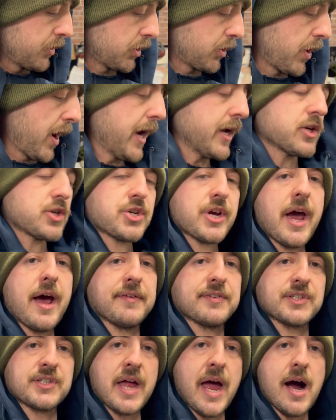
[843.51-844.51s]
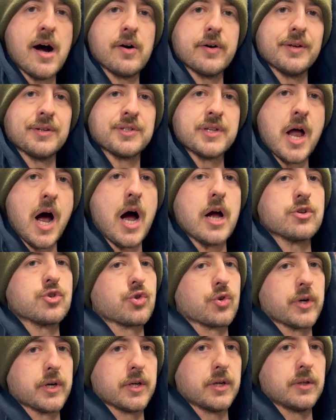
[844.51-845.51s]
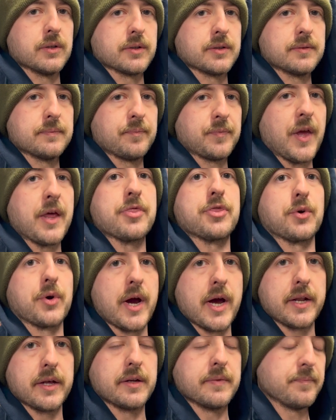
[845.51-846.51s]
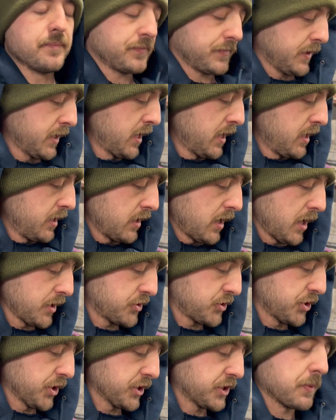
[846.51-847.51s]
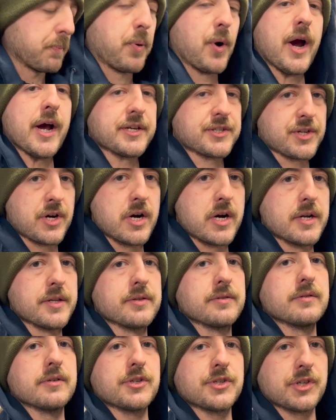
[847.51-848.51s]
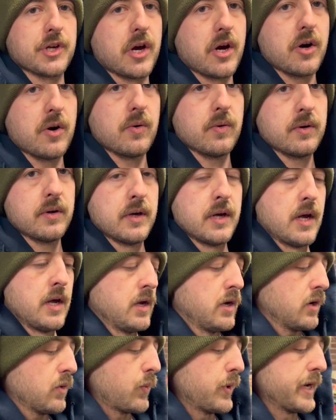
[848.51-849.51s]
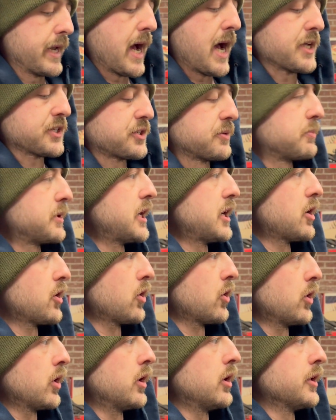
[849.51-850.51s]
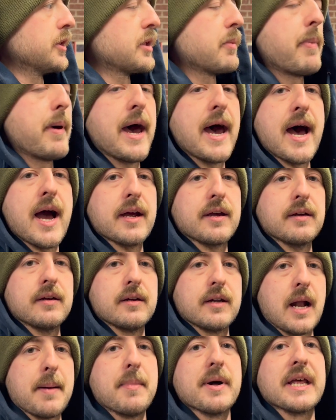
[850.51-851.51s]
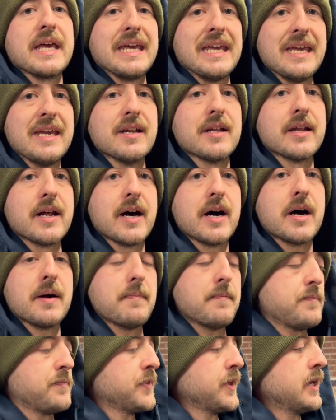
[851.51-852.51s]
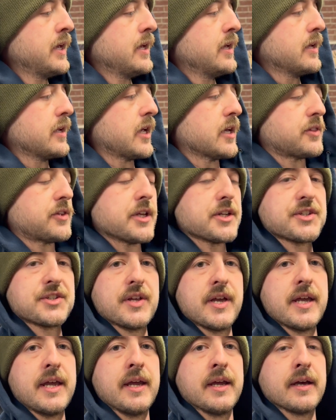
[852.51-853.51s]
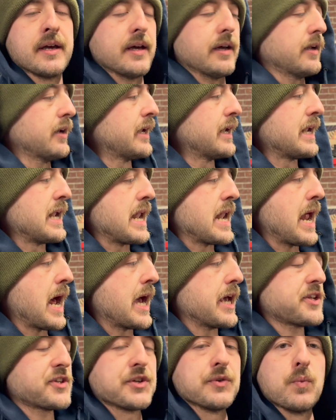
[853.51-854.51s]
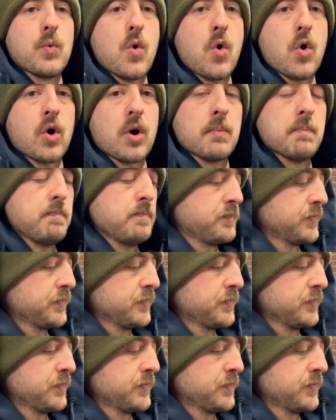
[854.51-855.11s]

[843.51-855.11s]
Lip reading: crankshaft snout is not drilled and threaded. It's just a press on. So we got some gear oil in the back, and I'm gonna heat it up, get this thing nice and warm,